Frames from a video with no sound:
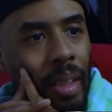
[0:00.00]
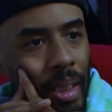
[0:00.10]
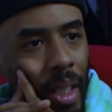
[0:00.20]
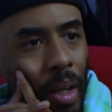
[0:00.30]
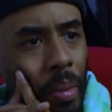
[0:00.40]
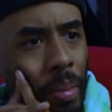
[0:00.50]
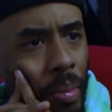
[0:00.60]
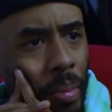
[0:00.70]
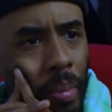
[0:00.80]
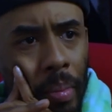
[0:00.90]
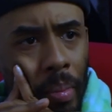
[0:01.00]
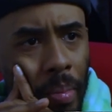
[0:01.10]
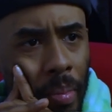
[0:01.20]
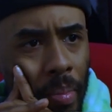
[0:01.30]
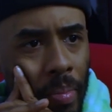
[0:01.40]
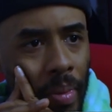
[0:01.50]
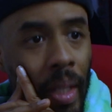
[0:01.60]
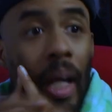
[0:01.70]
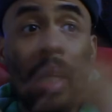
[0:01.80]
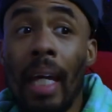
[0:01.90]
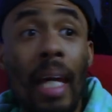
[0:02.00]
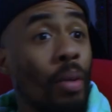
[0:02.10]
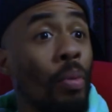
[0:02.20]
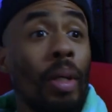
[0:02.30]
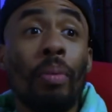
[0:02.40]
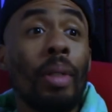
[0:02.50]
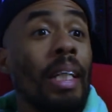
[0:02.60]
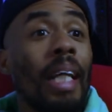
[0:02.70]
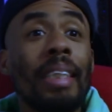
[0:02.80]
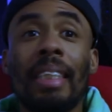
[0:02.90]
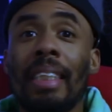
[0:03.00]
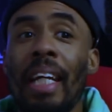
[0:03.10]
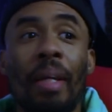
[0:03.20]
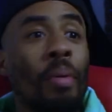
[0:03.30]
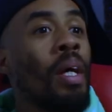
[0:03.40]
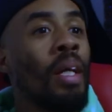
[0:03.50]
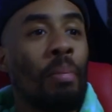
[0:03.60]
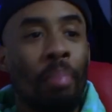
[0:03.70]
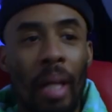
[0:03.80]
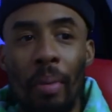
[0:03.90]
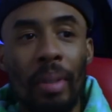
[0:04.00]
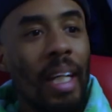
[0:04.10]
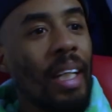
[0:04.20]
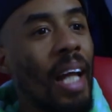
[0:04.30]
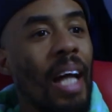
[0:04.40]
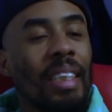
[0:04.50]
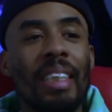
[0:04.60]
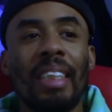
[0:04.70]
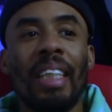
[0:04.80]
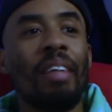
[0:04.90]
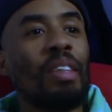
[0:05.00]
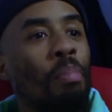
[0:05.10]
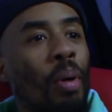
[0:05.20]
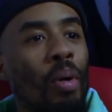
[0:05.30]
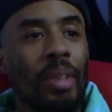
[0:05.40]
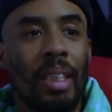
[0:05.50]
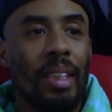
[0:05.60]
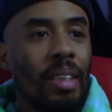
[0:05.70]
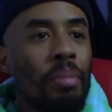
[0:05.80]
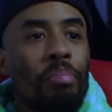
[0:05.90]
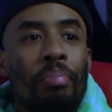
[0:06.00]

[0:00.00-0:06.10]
Let's go. Again, what what did I just say? Playing with their lines and shakes and poses.